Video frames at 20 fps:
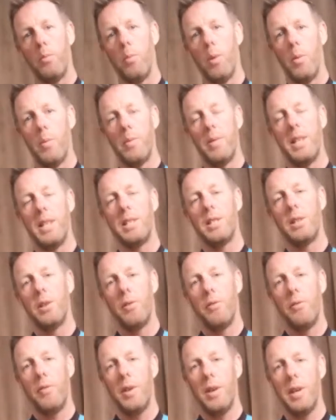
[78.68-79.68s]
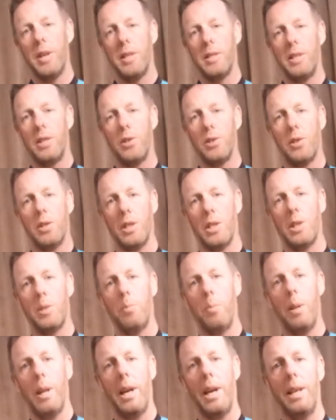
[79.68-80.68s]
what we need to do first is just
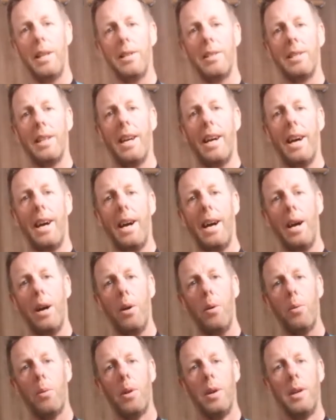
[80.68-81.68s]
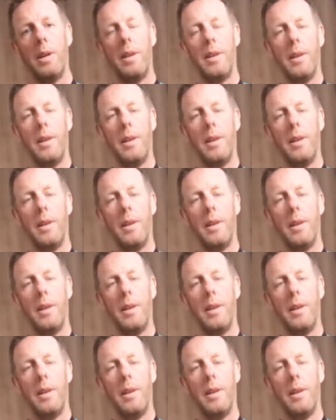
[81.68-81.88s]
explain as to how